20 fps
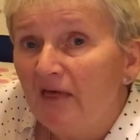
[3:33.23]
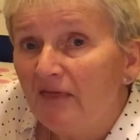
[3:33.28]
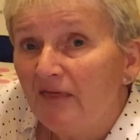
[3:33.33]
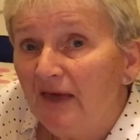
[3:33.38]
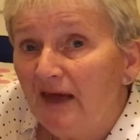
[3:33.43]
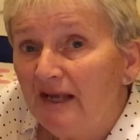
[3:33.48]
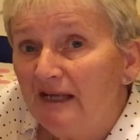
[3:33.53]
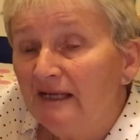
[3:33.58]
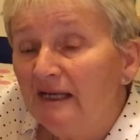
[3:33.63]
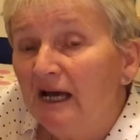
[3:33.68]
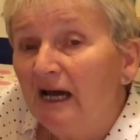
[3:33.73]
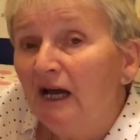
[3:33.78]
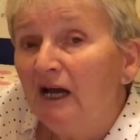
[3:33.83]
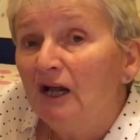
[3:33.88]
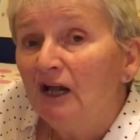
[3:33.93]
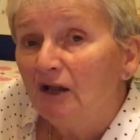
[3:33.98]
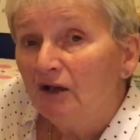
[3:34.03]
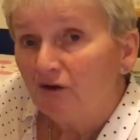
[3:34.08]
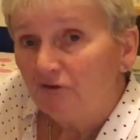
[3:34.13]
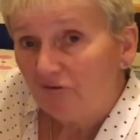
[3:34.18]
then
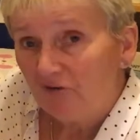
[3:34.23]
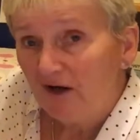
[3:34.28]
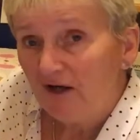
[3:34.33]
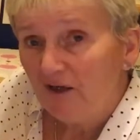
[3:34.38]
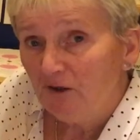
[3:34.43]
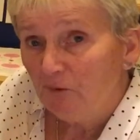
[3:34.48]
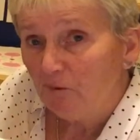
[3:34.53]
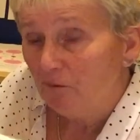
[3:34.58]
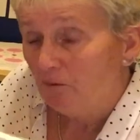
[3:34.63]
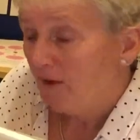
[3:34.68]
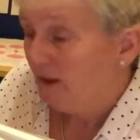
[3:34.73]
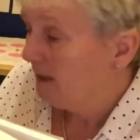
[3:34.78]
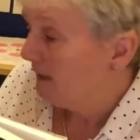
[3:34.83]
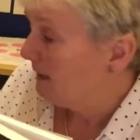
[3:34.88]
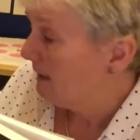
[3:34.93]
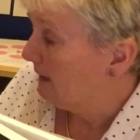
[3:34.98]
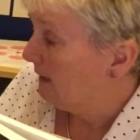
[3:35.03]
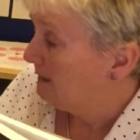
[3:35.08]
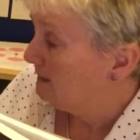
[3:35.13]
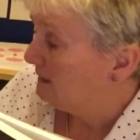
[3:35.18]
try and
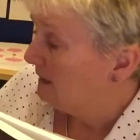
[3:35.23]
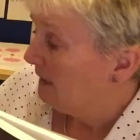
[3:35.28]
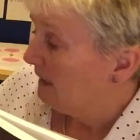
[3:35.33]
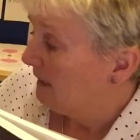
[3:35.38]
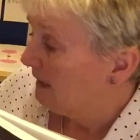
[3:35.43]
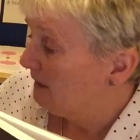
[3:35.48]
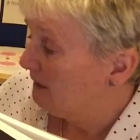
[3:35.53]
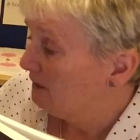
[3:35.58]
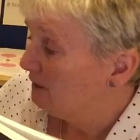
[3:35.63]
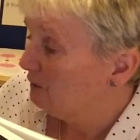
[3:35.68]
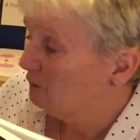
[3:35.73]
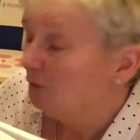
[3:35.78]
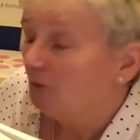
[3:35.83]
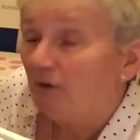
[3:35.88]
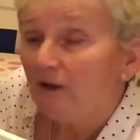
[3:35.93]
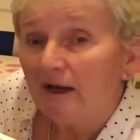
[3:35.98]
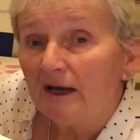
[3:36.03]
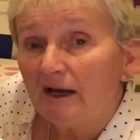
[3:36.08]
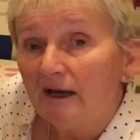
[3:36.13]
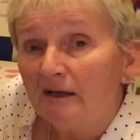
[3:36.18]
unpick it and
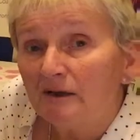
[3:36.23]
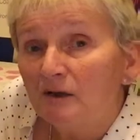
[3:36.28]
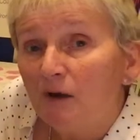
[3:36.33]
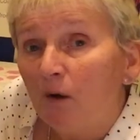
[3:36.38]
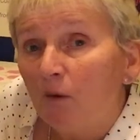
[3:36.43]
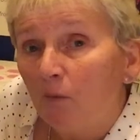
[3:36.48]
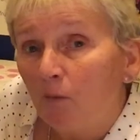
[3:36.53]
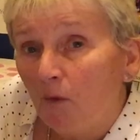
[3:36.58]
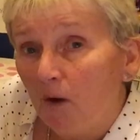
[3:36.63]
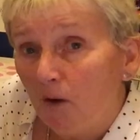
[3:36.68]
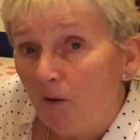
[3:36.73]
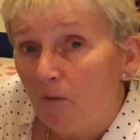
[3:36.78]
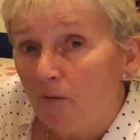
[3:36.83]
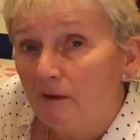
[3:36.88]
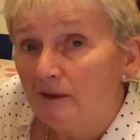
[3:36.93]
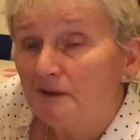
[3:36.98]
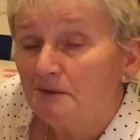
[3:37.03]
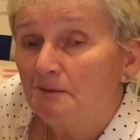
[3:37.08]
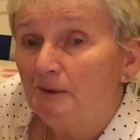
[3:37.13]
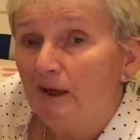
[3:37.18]
look at what
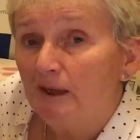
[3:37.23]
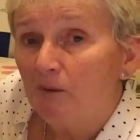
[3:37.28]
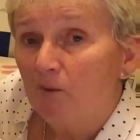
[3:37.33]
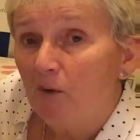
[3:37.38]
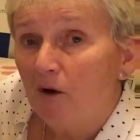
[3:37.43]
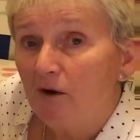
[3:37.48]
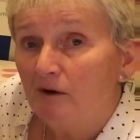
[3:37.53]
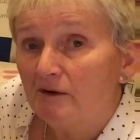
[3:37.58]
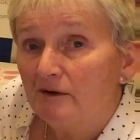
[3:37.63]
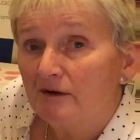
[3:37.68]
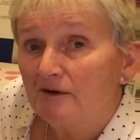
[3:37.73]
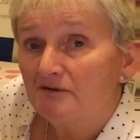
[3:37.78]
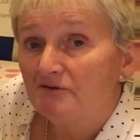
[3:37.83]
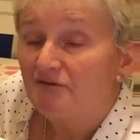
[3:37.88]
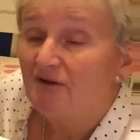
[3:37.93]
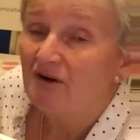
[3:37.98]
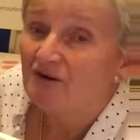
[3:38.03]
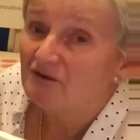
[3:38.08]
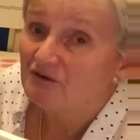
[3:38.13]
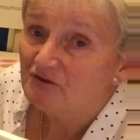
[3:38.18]
works well, what goes
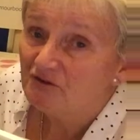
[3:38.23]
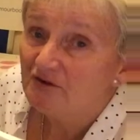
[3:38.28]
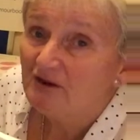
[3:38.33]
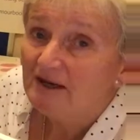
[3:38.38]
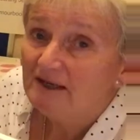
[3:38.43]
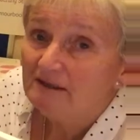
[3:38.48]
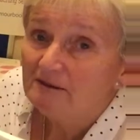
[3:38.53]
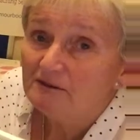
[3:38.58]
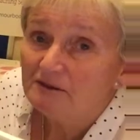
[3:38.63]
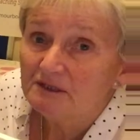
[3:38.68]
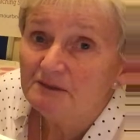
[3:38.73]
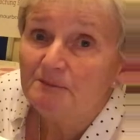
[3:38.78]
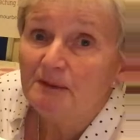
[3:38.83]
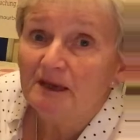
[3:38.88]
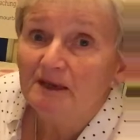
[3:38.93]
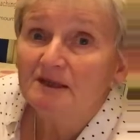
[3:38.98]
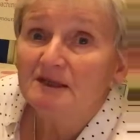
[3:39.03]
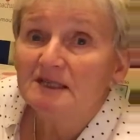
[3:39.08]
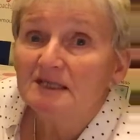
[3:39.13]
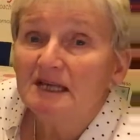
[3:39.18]
wrong, and try not to
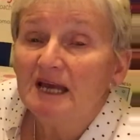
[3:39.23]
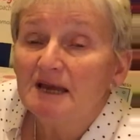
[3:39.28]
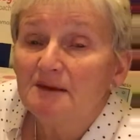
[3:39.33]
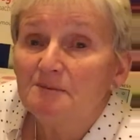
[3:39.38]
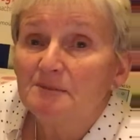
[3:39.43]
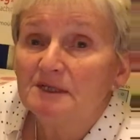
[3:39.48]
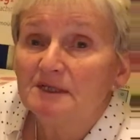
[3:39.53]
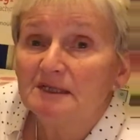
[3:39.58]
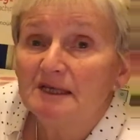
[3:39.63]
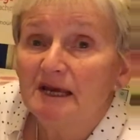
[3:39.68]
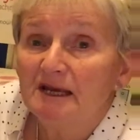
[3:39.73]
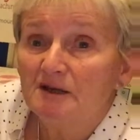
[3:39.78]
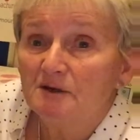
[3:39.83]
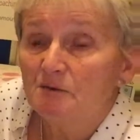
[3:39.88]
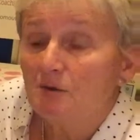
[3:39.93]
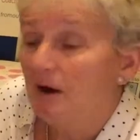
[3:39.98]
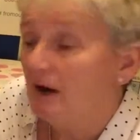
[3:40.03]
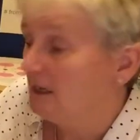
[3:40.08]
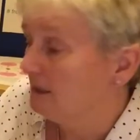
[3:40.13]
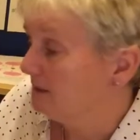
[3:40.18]
make the same mistake
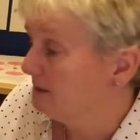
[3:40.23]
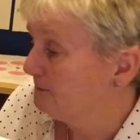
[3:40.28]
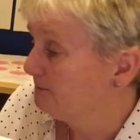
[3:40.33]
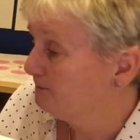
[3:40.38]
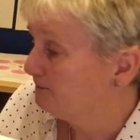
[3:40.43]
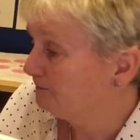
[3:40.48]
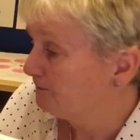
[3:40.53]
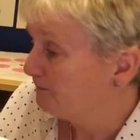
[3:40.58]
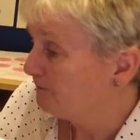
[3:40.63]
twice.